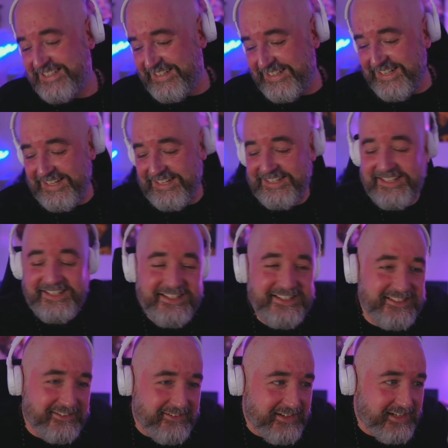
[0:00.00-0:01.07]
sorry,
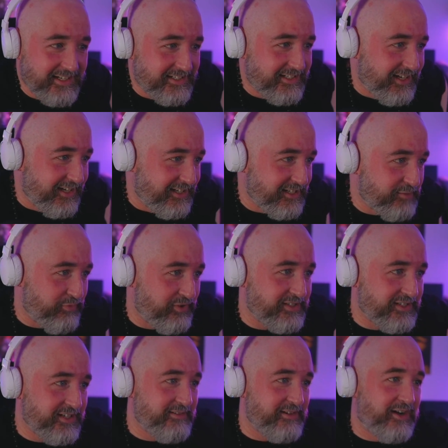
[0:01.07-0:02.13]
sorry. There's ladies
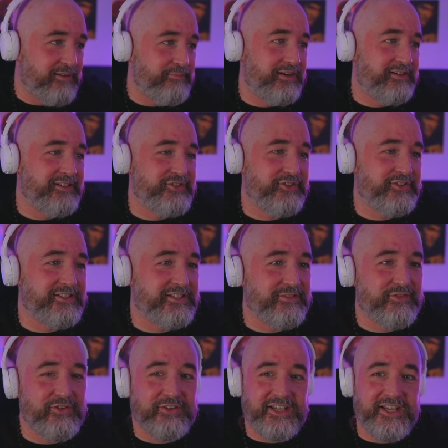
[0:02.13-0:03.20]
present. I apologise.
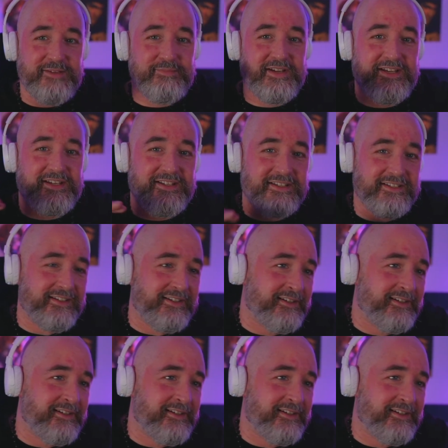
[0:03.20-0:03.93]
I've got to keep it.